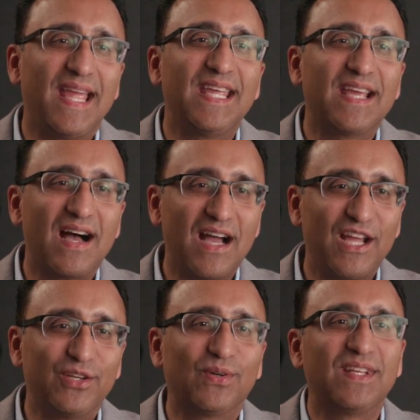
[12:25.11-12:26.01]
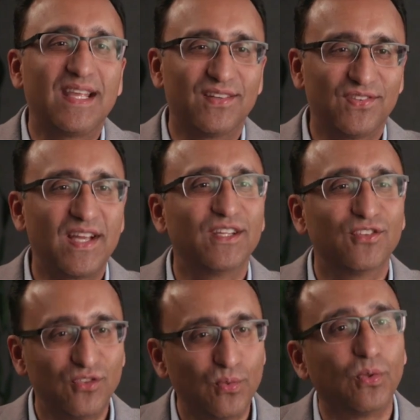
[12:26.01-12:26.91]
AI or data
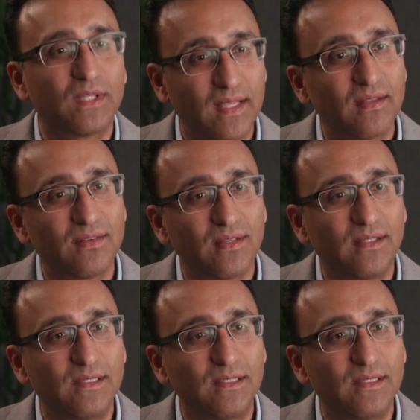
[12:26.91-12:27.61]
science toolkit.